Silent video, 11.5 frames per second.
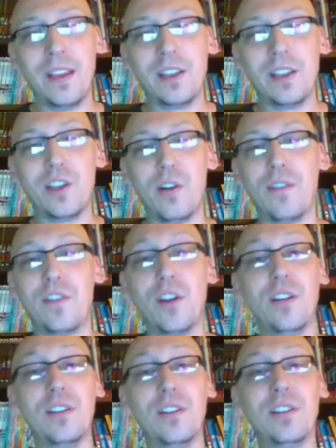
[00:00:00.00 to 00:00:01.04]
So if
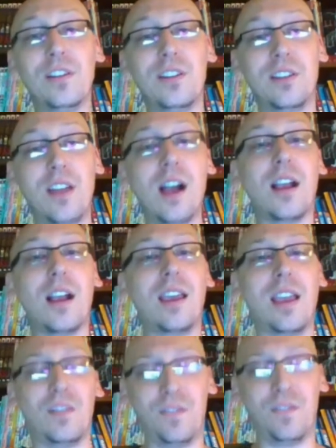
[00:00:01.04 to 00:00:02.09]
you're stuck
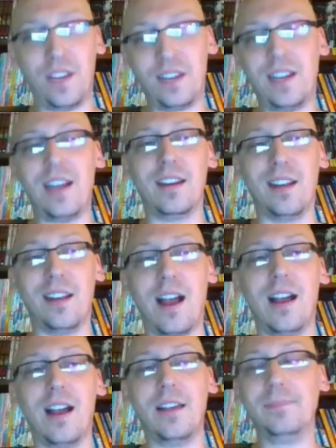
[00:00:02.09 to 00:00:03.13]
and fixated
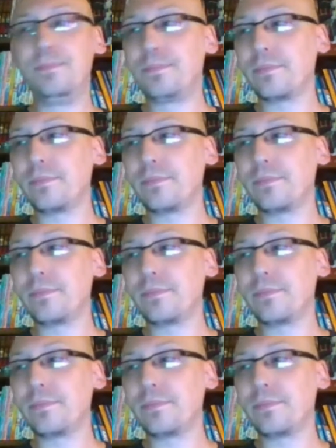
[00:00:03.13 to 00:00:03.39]
on